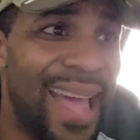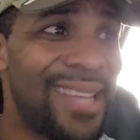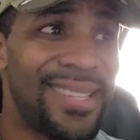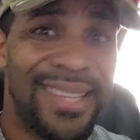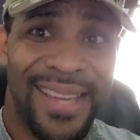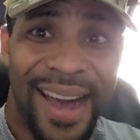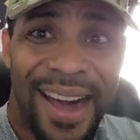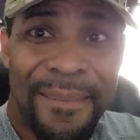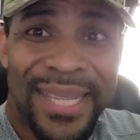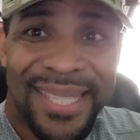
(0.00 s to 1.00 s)
That's
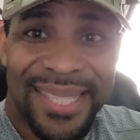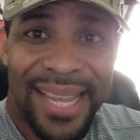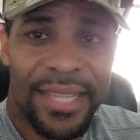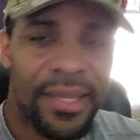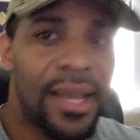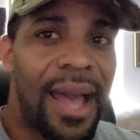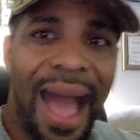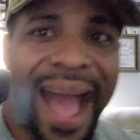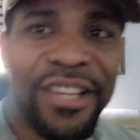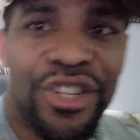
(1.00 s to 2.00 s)
common sense.
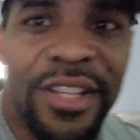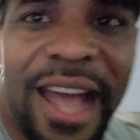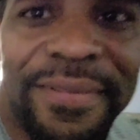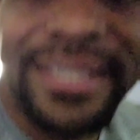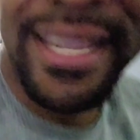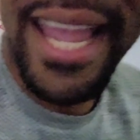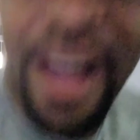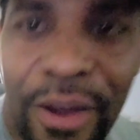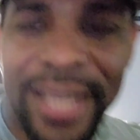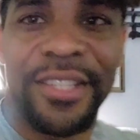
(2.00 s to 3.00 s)
I shouldn't have to
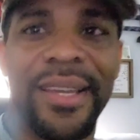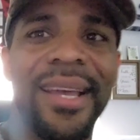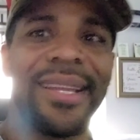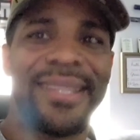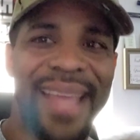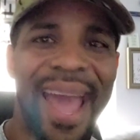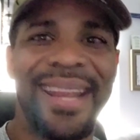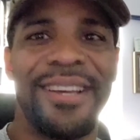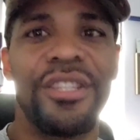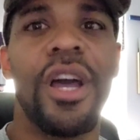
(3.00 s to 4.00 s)
say all that shit.
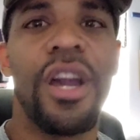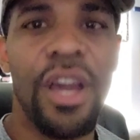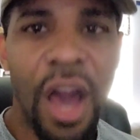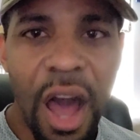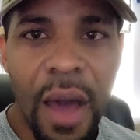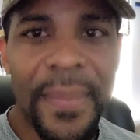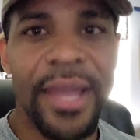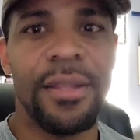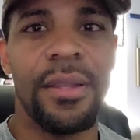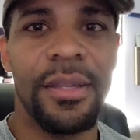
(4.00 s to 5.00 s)
That is
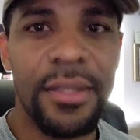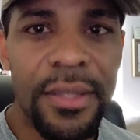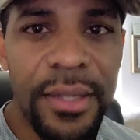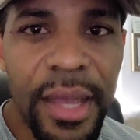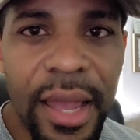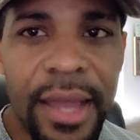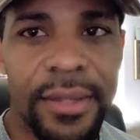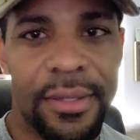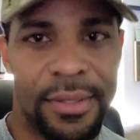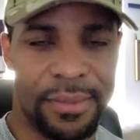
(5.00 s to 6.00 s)
common
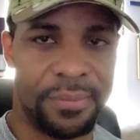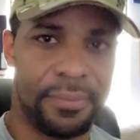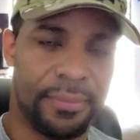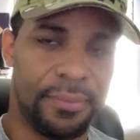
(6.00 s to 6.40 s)
sense.